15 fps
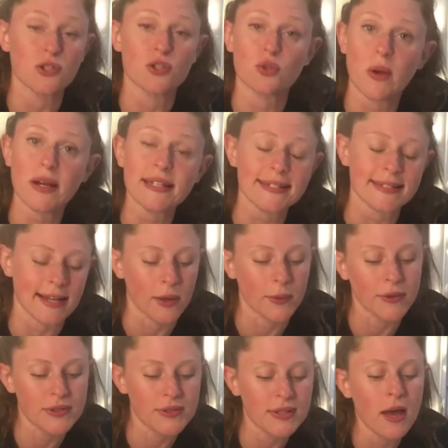20
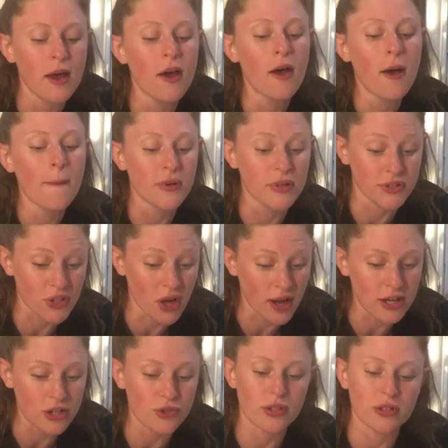hours,
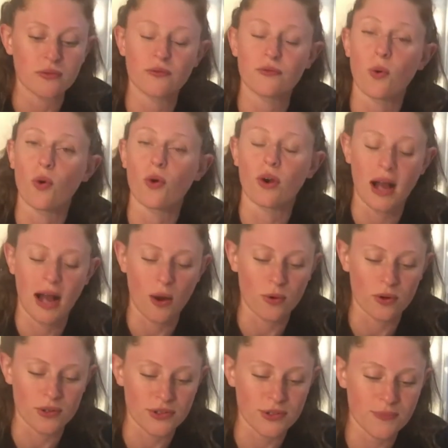podiatry 4
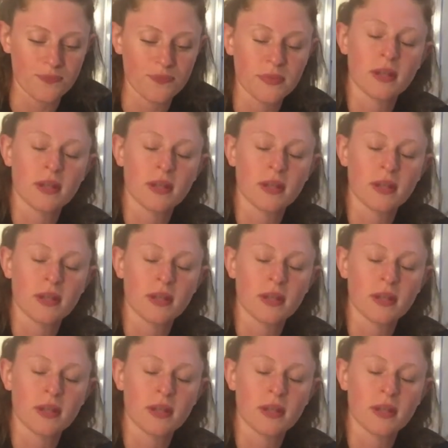hours.